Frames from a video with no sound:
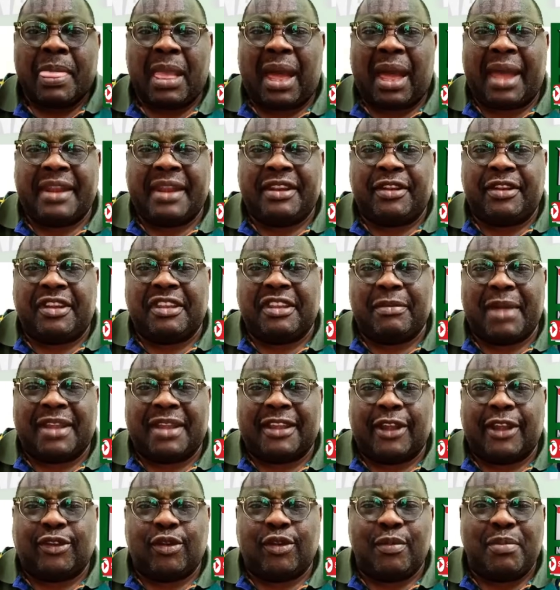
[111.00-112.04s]
And it doesn't
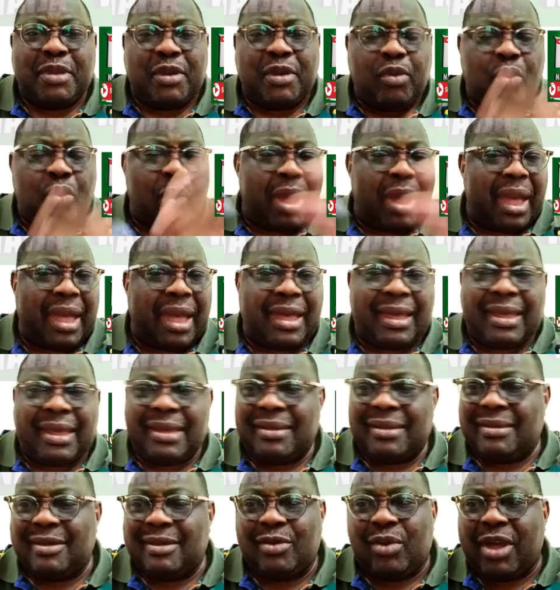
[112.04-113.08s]
matter to me
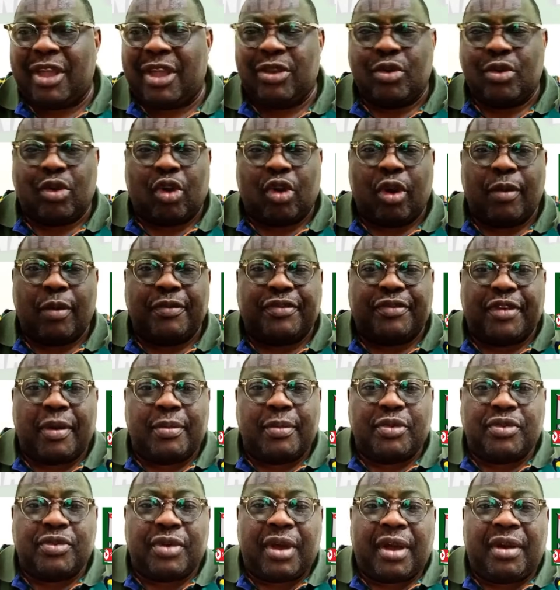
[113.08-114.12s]
where you come
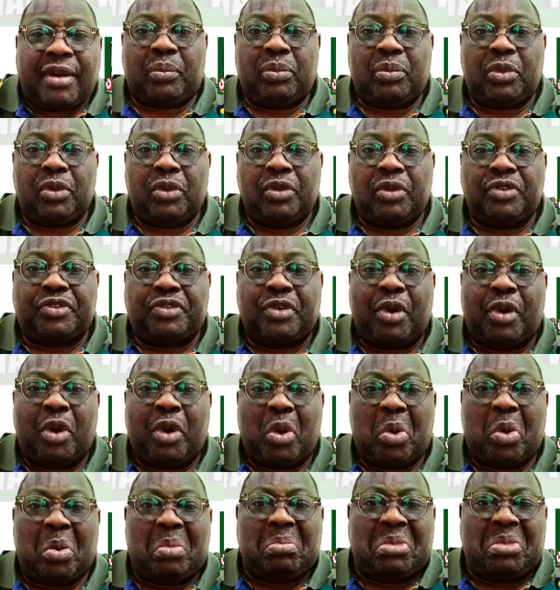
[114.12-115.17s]
from.
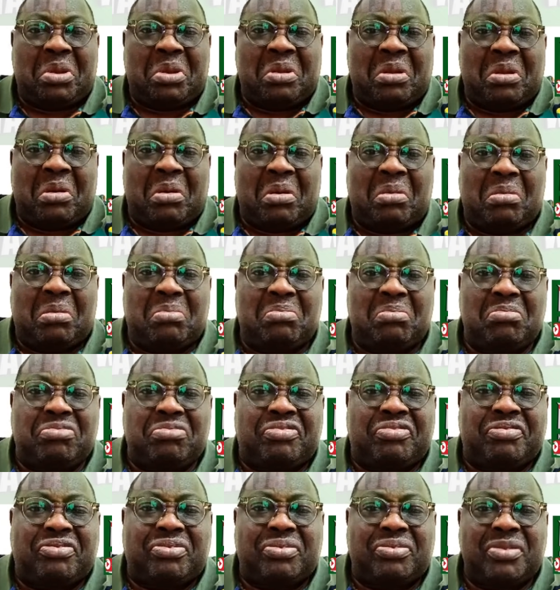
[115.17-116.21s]
So, you know,
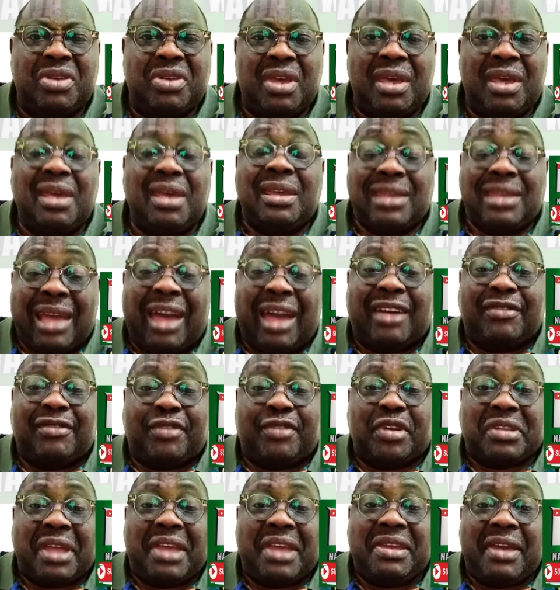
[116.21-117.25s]
yeah,
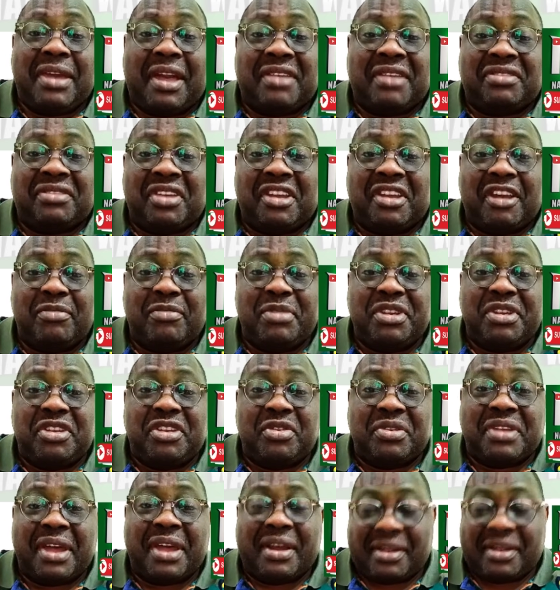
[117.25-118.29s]
for 10 years, they gave me the
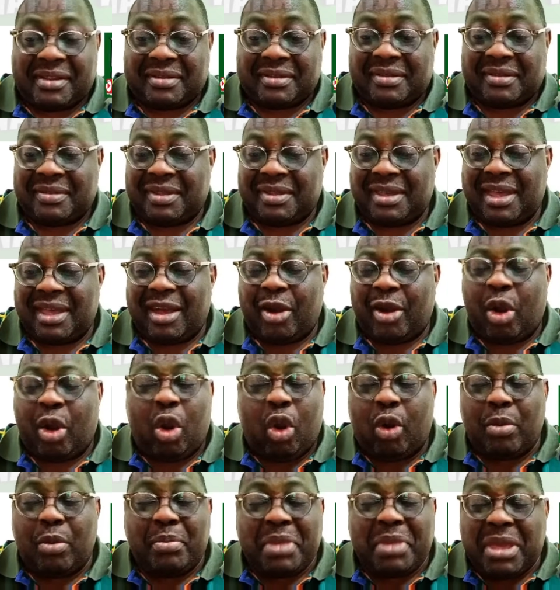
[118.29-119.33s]
hotel.
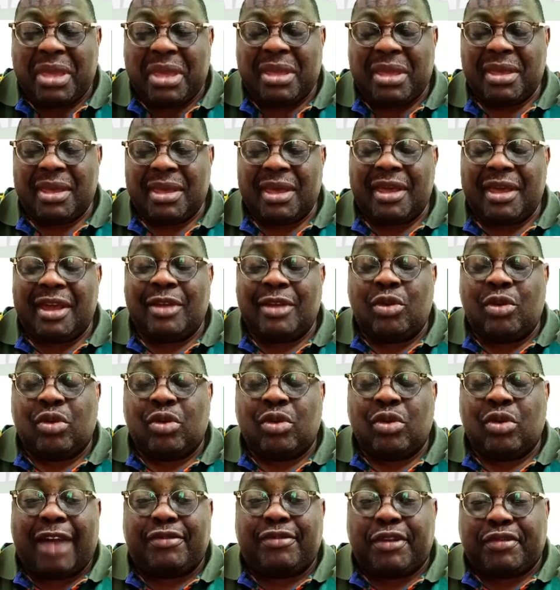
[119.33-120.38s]
Oh, me, look,
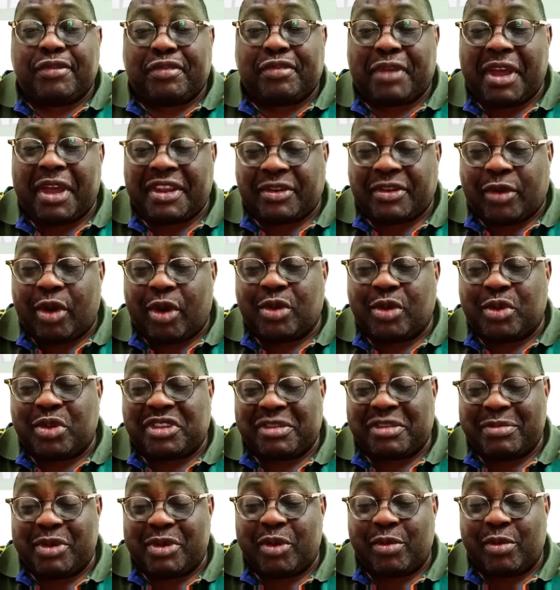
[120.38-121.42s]
I have a friend called
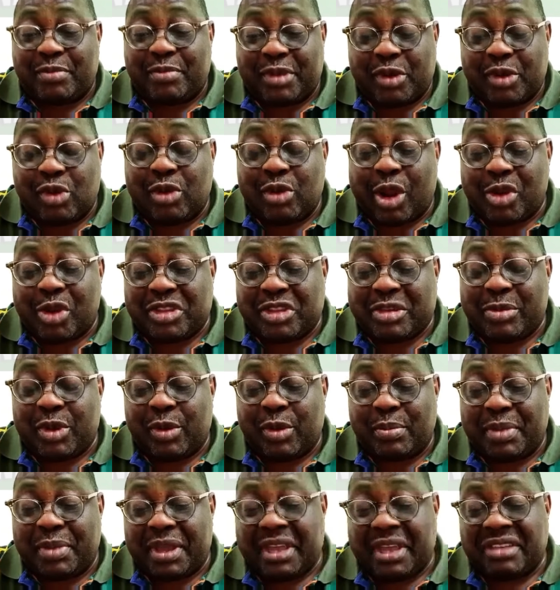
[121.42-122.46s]
Rotimi Obe. Oluwa Rotimi
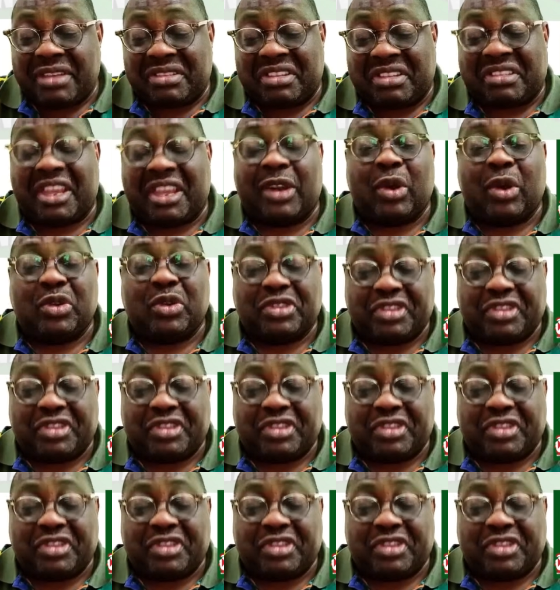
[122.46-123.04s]
Obe is the second